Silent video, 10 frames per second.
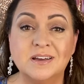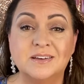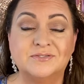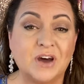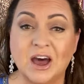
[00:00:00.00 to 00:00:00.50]

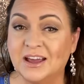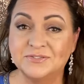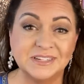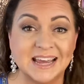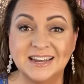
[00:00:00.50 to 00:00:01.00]

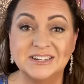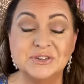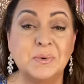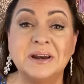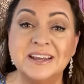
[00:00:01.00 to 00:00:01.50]
5, 10,
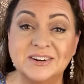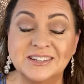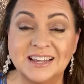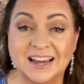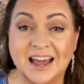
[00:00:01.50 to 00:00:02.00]
20
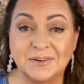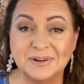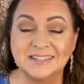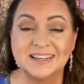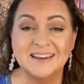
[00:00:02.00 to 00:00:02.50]
years like I
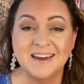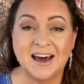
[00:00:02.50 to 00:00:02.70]
was.